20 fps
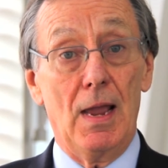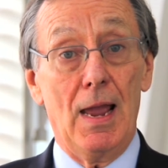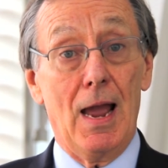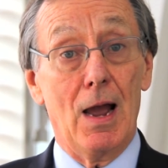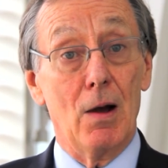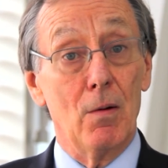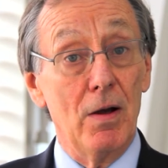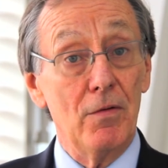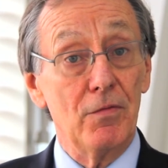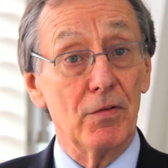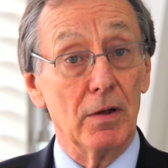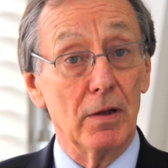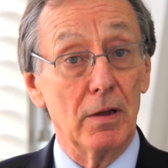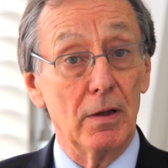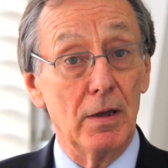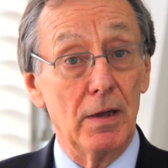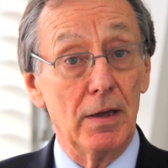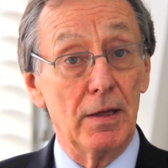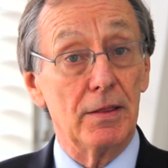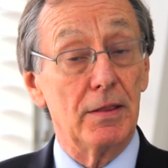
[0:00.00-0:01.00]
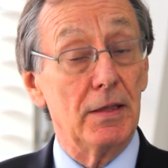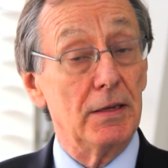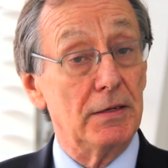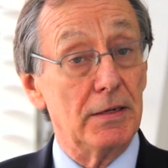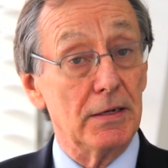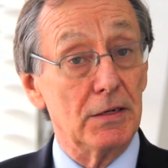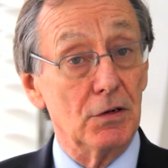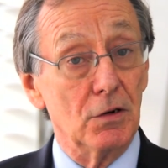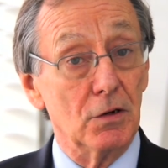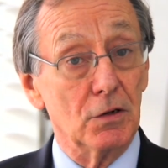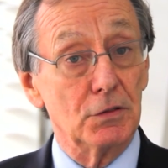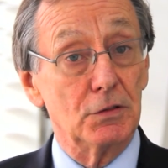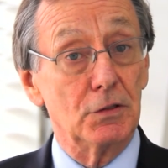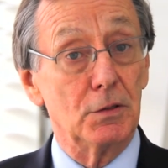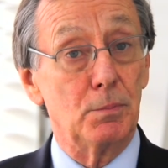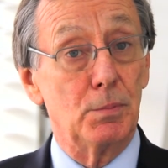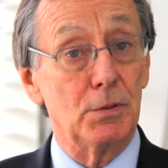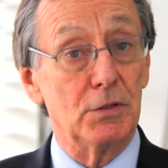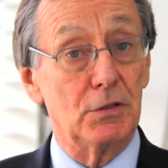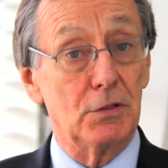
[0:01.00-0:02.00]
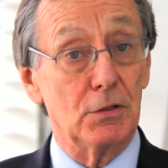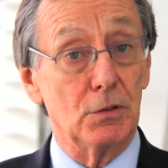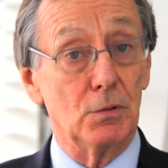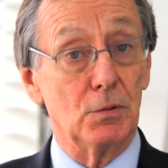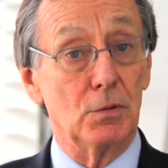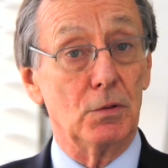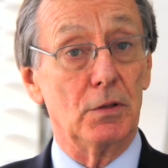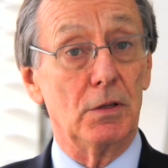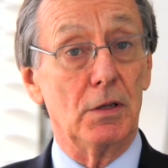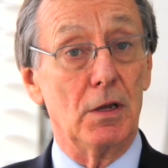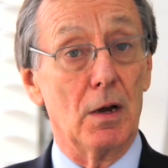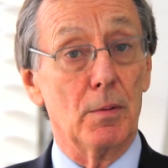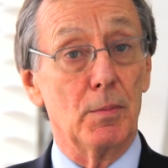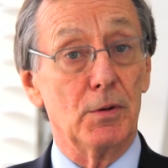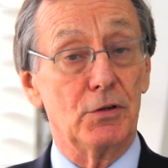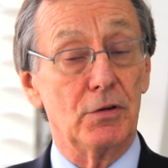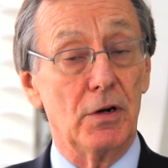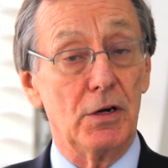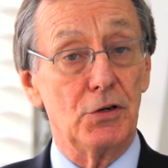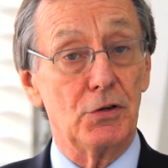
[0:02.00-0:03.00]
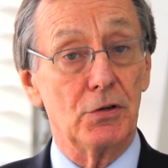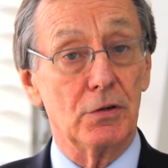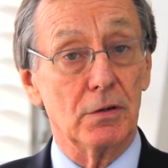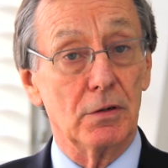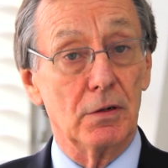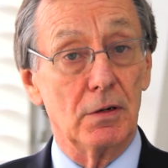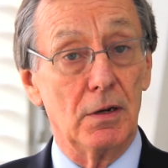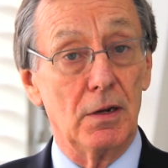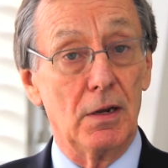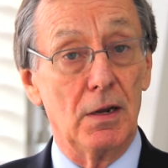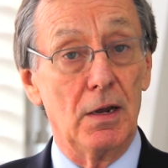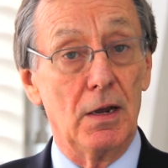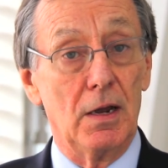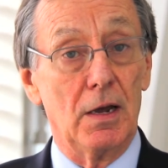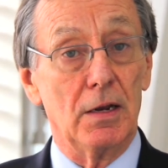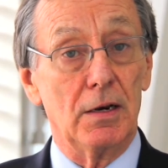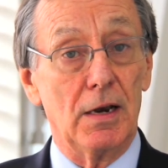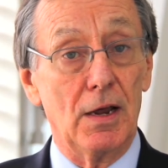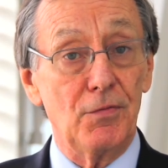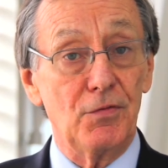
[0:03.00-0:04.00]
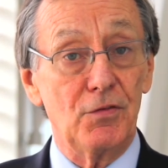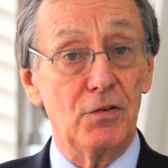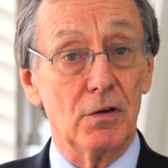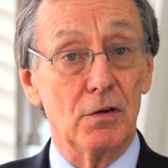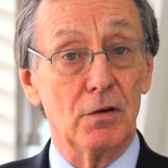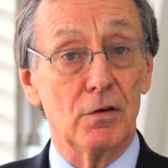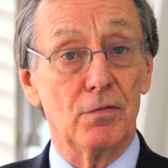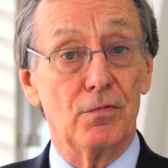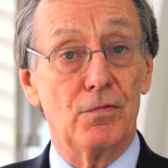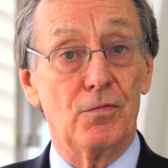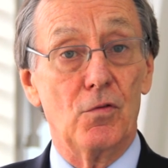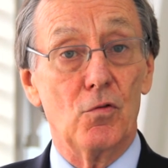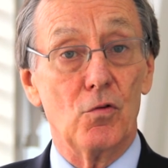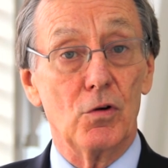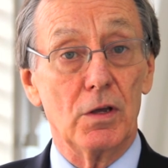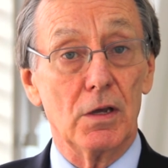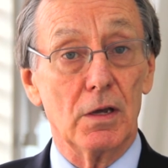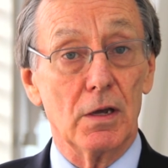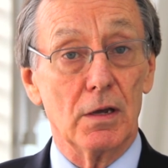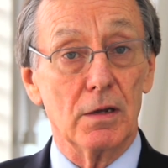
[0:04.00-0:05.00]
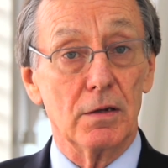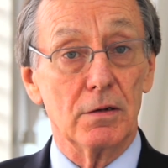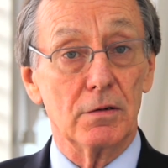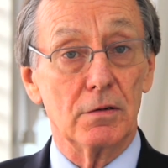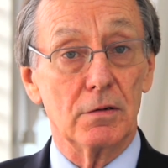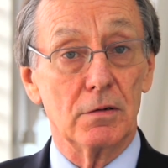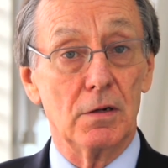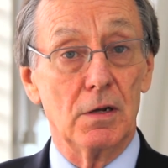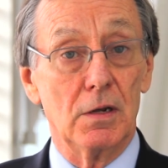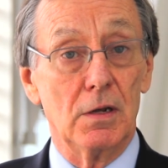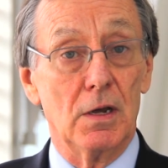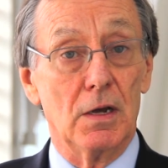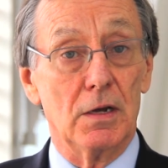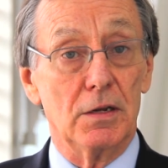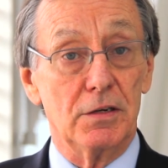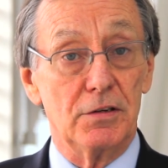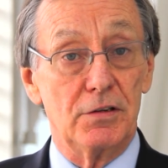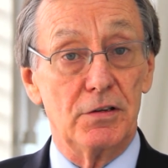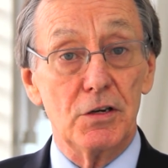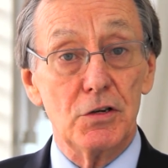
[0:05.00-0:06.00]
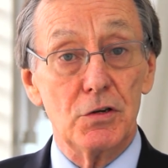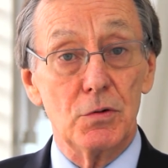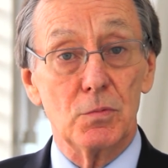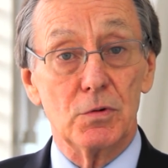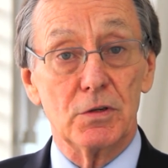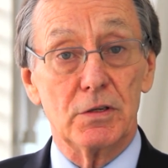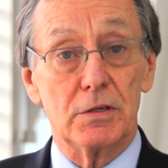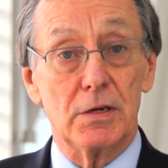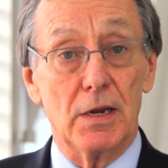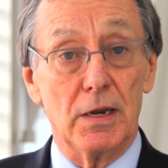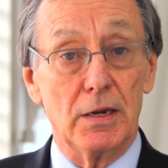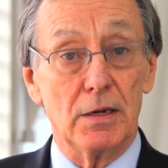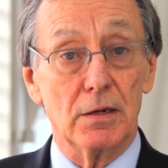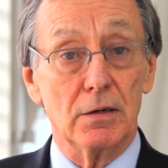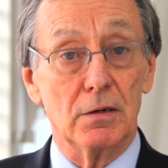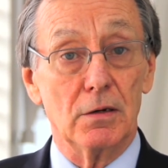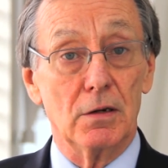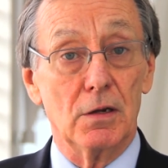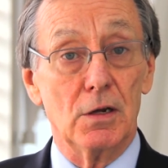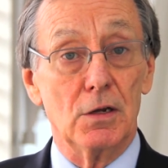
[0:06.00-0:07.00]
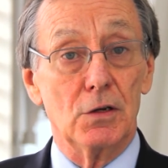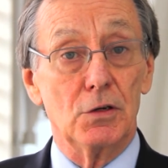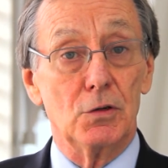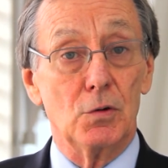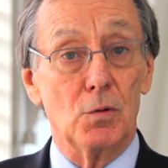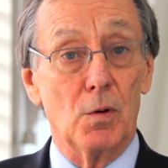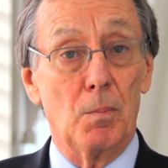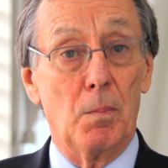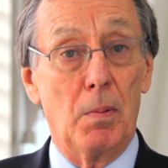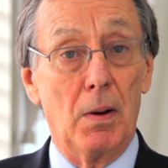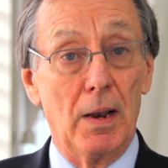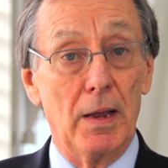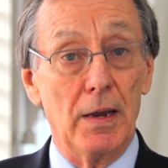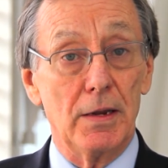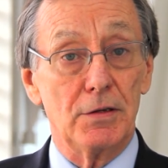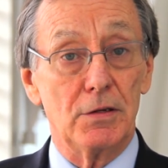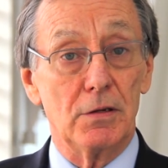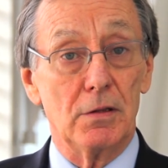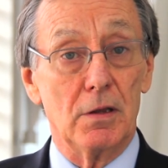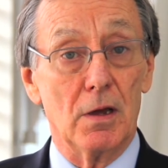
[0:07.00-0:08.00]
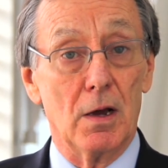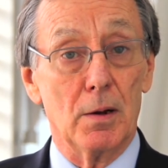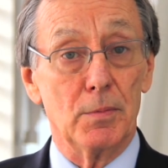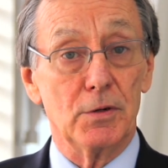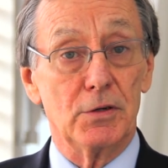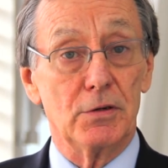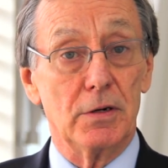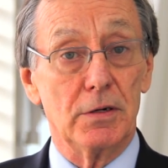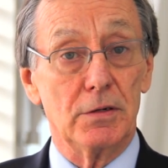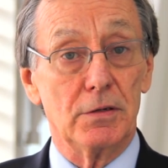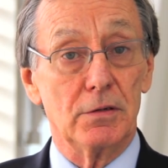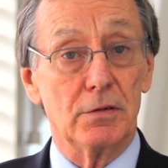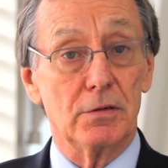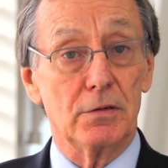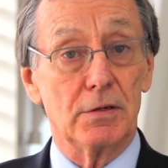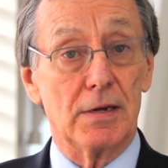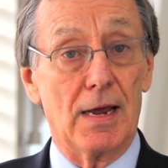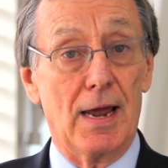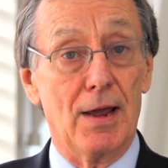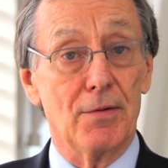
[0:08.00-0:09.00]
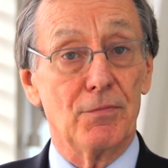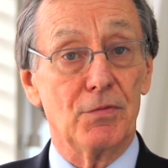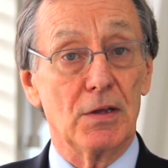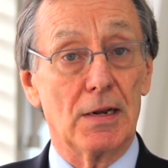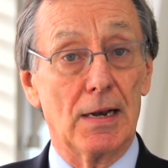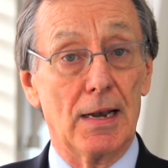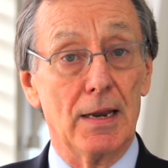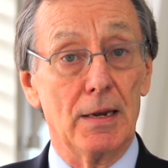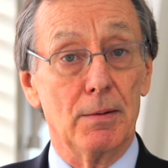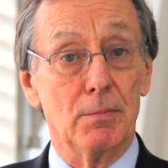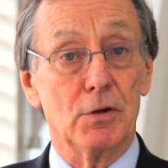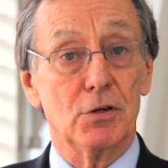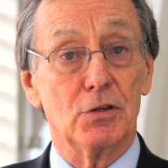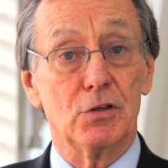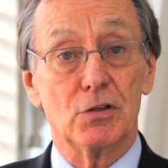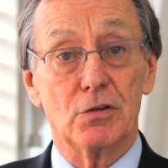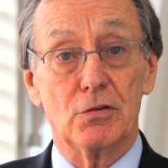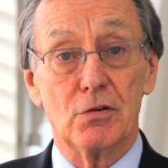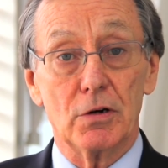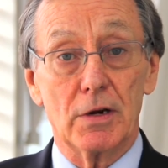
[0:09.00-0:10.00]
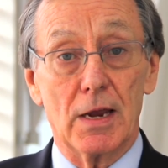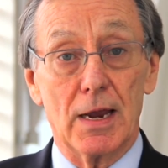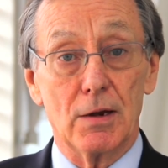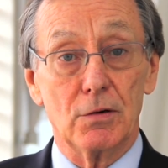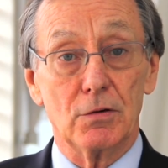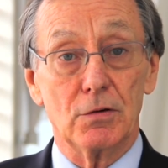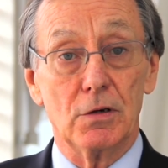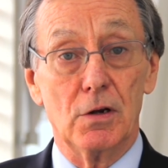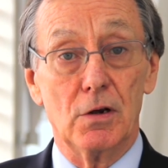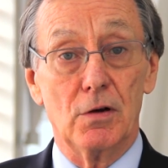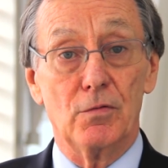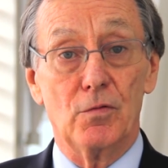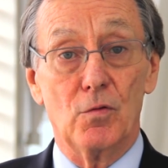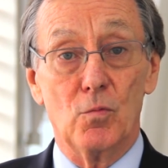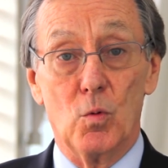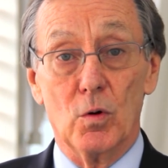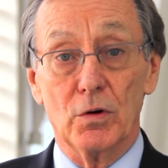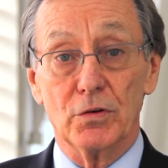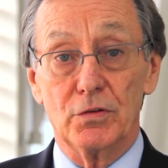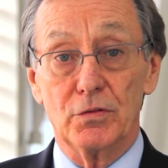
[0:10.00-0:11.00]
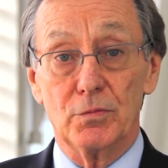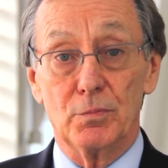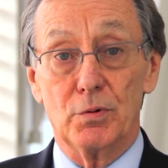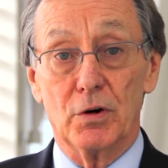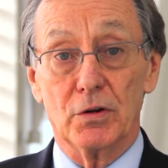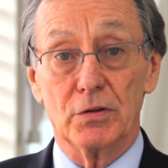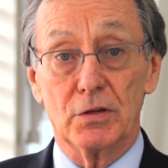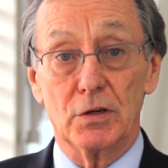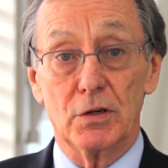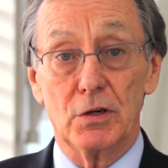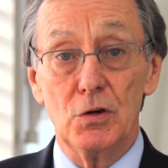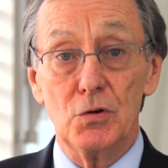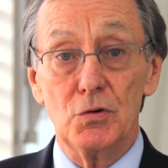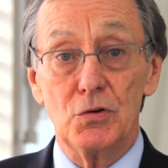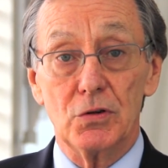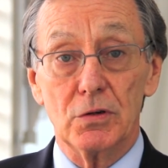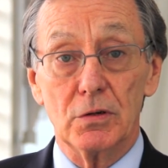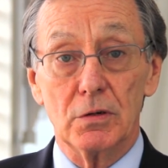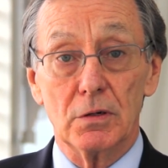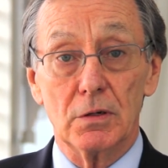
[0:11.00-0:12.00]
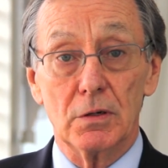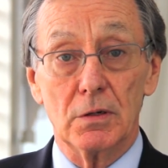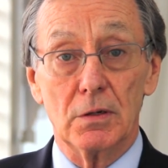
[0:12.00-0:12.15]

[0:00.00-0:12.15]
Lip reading: However, they did not pursue the arbitration. And after 4 years, a decision was taken to apply to the arbitrators to have the claim struck out for want of prosecution.